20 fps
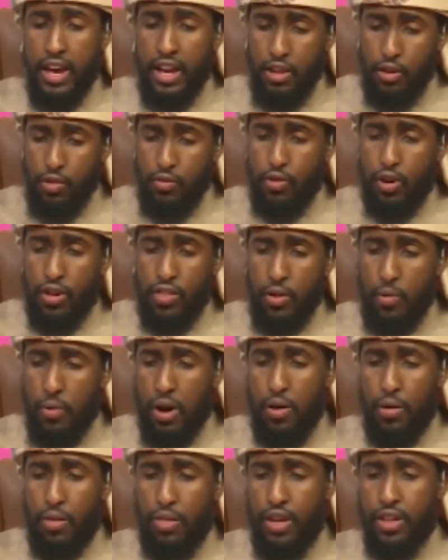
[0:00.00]
and you've got the
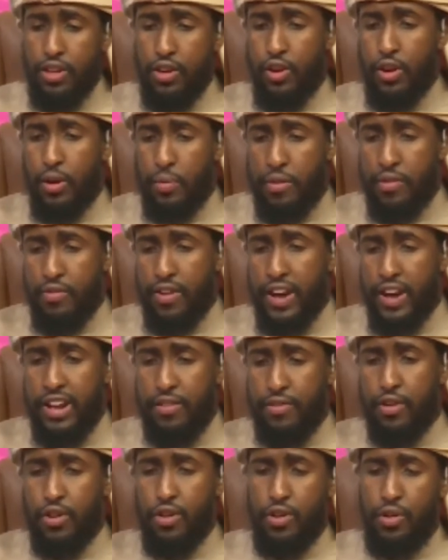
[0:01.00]
wealth, and you're not
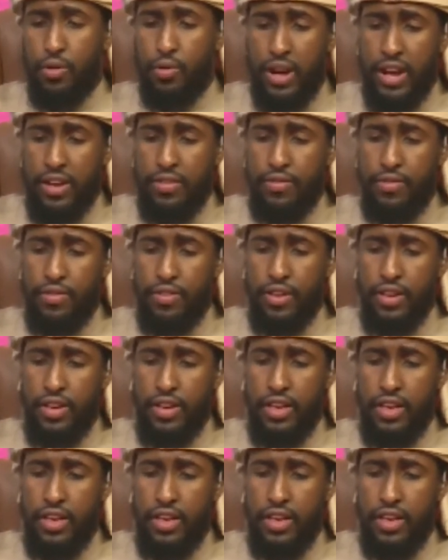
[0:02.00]
providing for your wife,